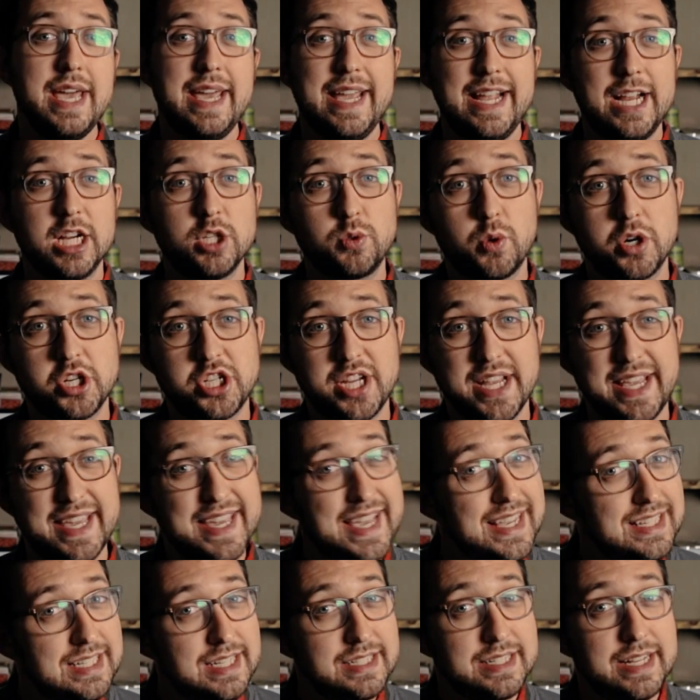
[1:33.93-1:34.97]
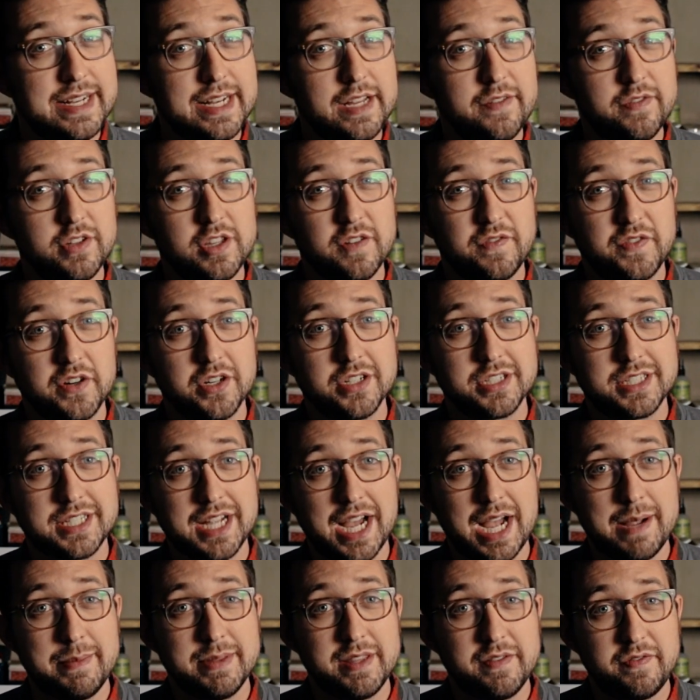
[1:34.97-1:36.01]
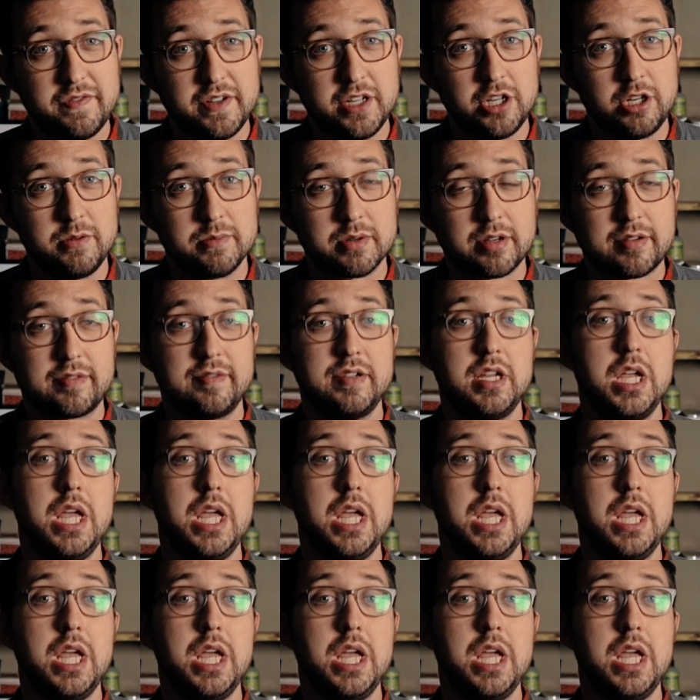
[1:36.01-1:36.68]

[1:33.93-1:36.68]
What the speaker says: Here's where she kisses Indy for the first time in the film.